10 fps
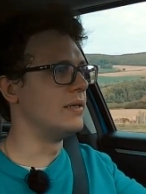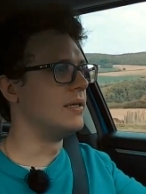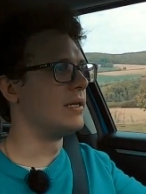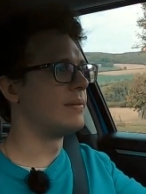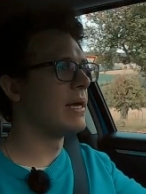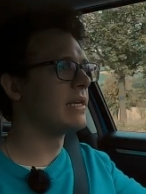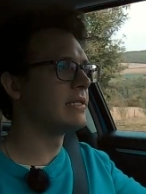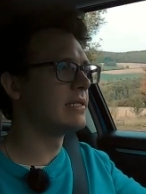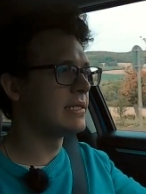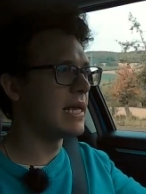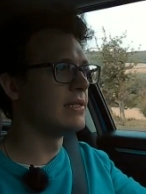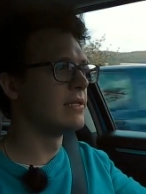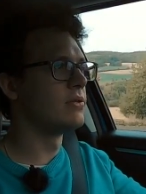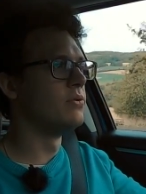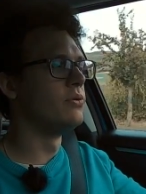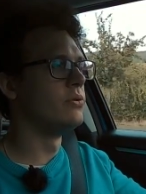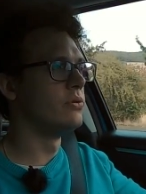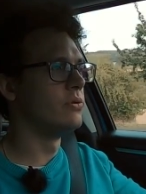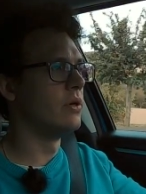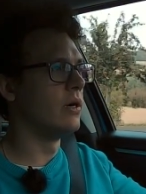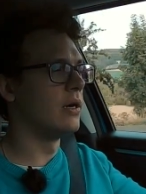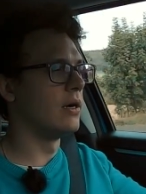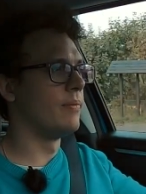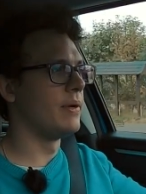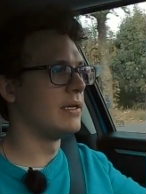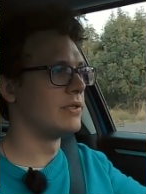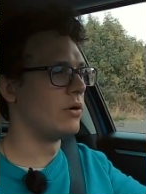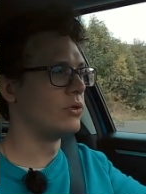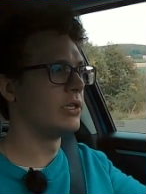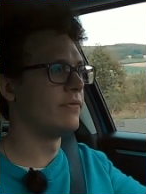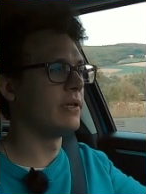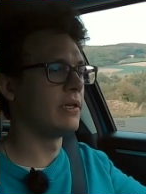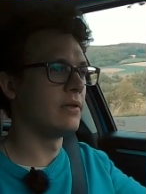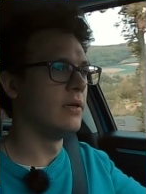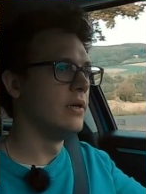it makes sense to do heel and toe shifting